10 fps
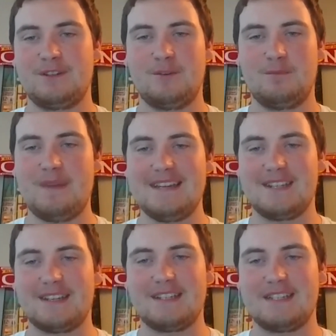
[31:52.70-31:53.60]
feels so
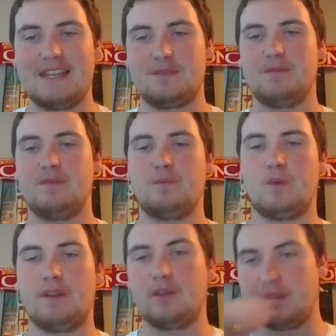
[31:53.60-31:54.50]
basic, because that's
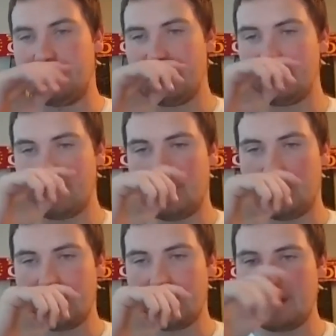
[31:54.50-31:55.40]
one of the only films I've
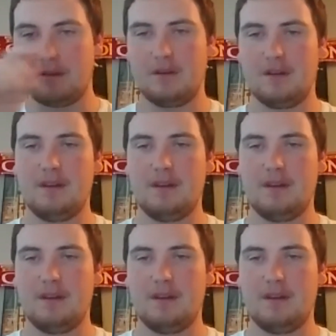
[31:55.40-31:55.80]
talked about